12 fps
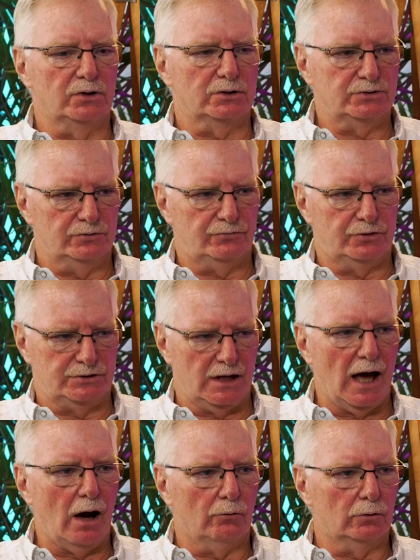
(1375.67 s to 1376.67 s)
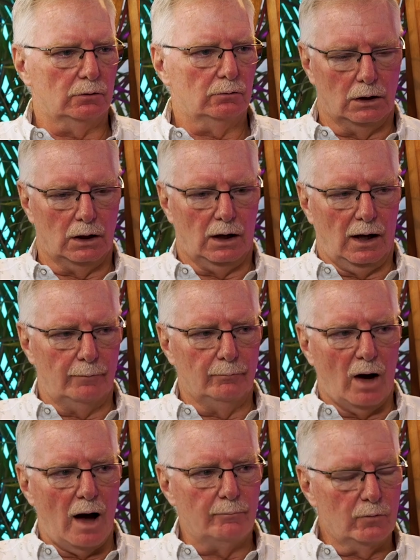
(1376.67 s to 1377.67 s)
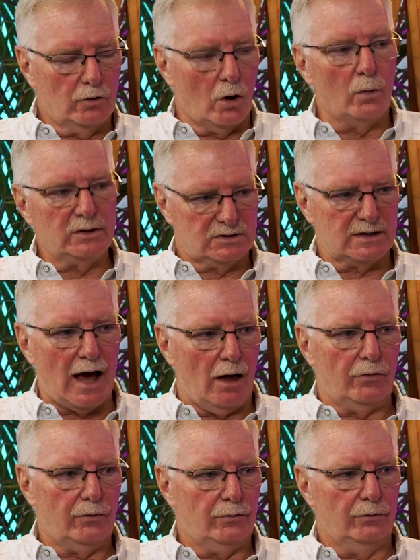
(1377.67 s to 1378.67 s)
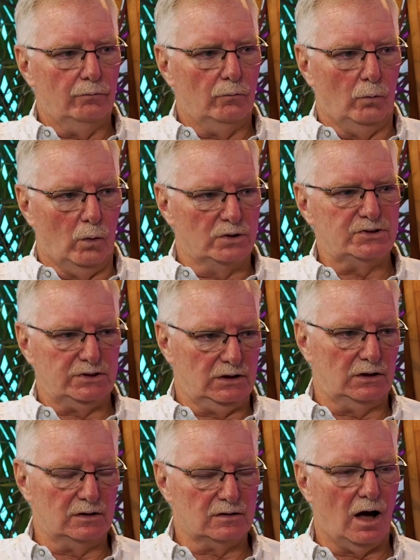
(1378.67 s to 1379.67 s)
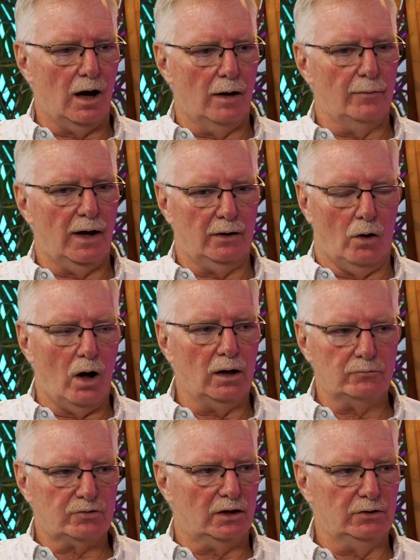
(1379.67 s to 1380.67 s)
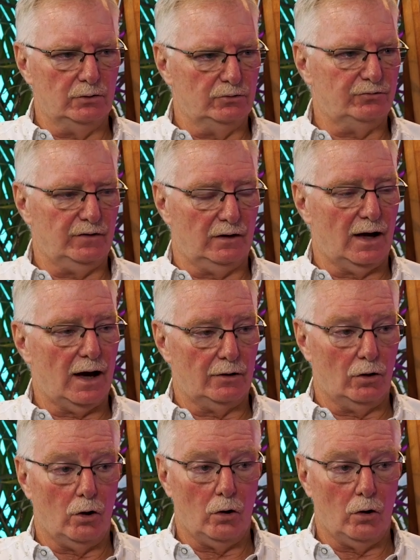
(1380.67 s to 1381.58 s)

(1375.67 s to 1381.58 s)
trucks in the first hour. I'm going south, one scene at a time. And all I'm trying to do is figure out how to